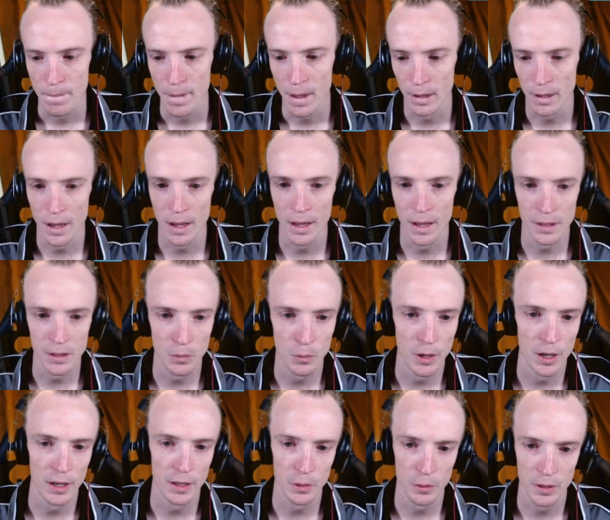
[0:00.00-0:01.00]
Okay, that's a
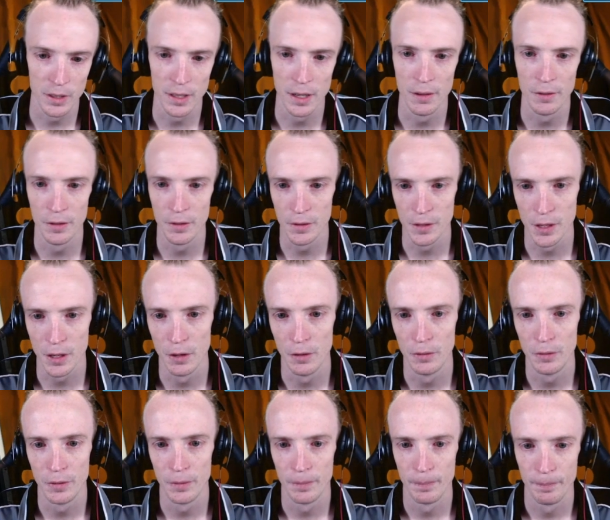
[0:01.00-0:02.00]
way into a Steven's
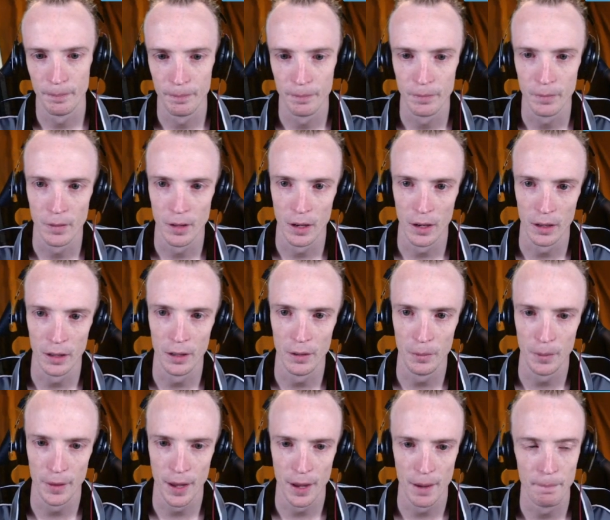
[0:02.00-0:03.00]
Resolve. I can live
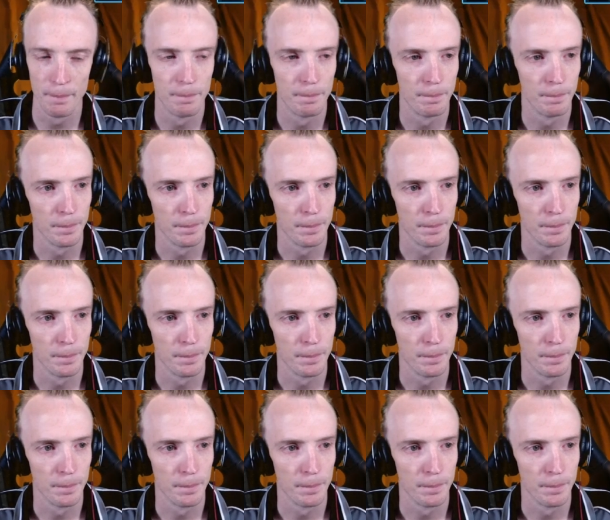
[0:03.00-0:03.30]
with that.